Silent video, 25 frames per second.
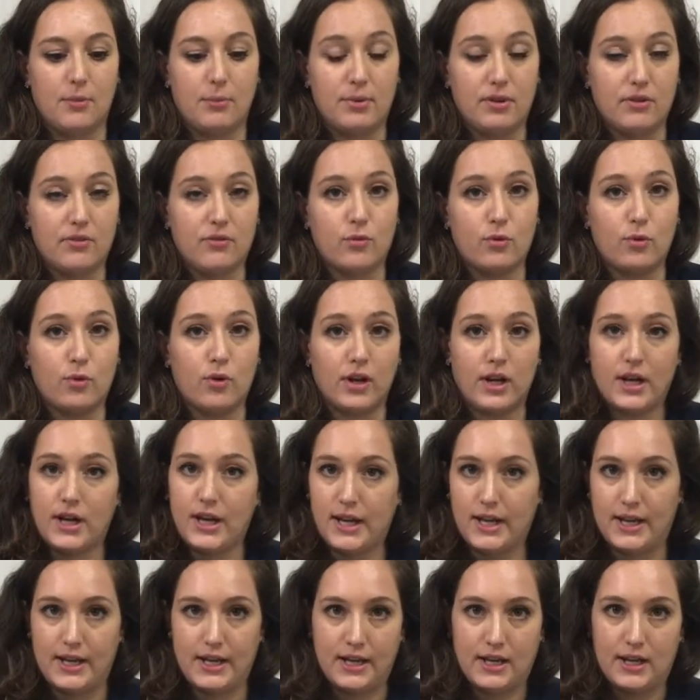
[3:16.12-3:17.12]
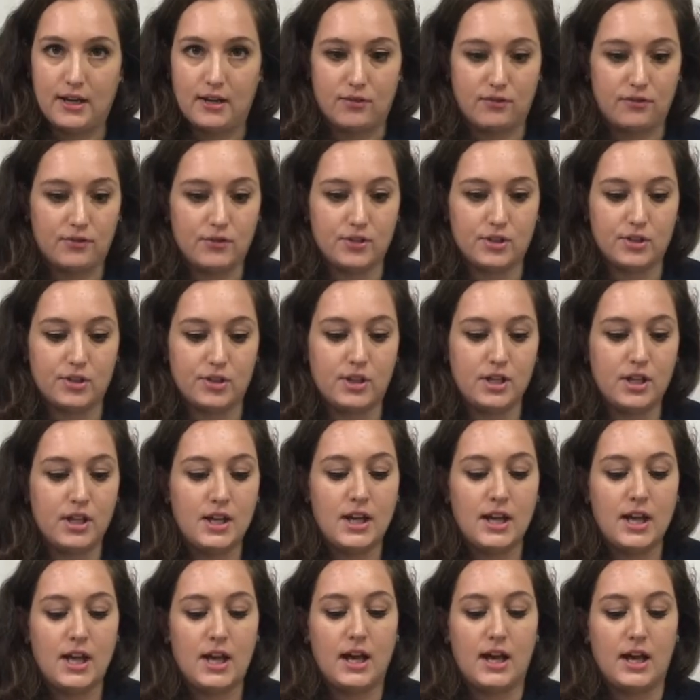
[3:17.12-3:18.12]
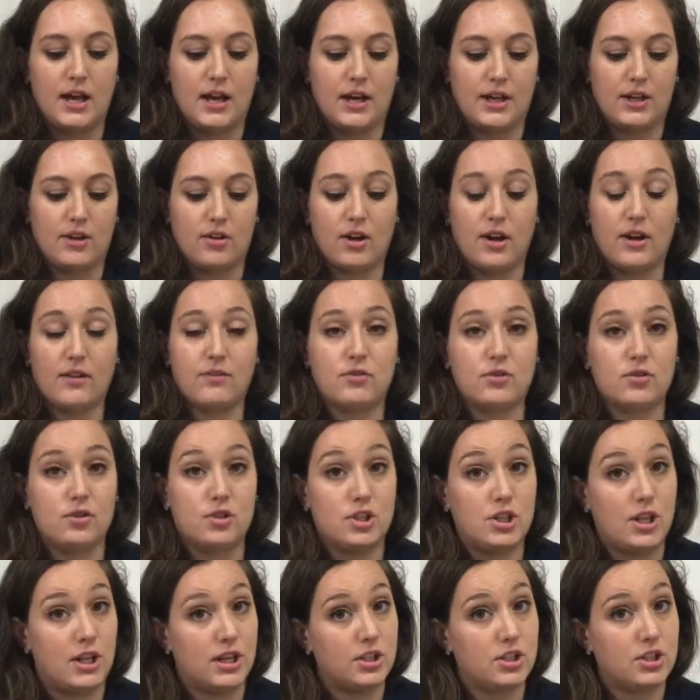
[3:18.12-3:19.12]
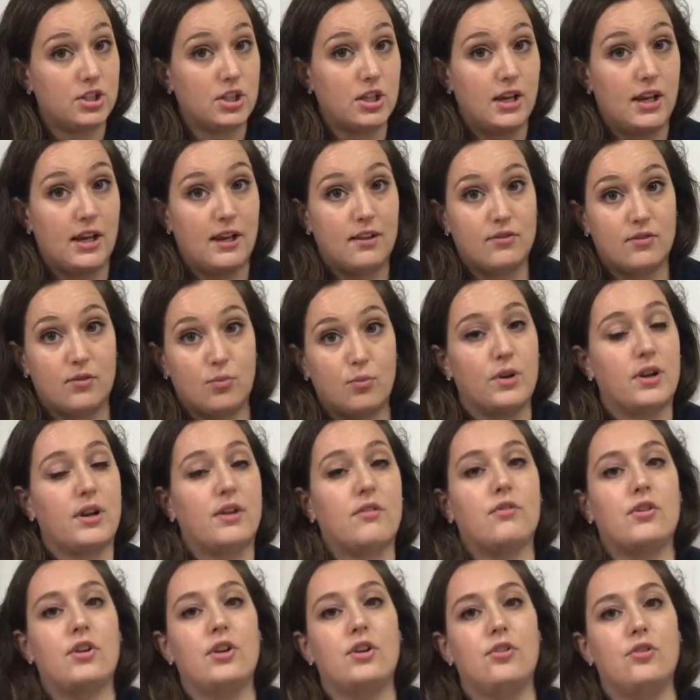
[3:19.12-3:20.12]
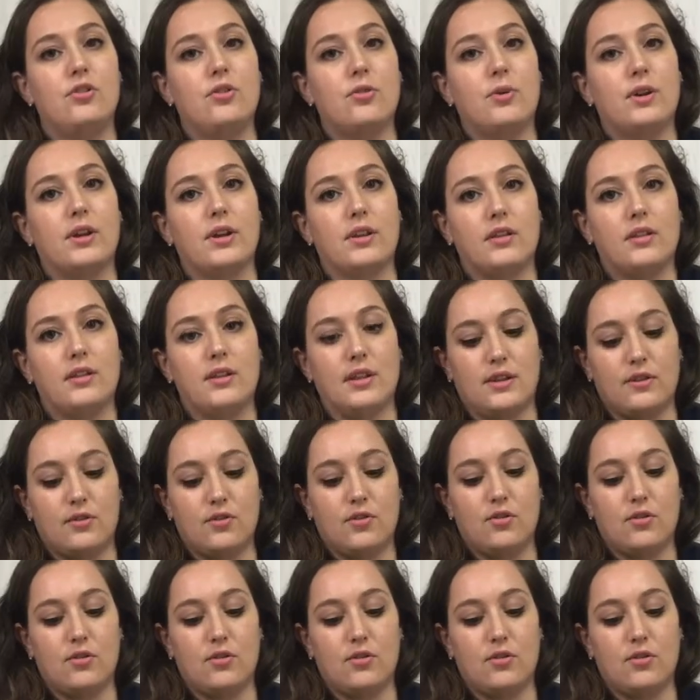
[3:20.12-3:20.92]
before and after. You have to change gloves whenever you're doing things.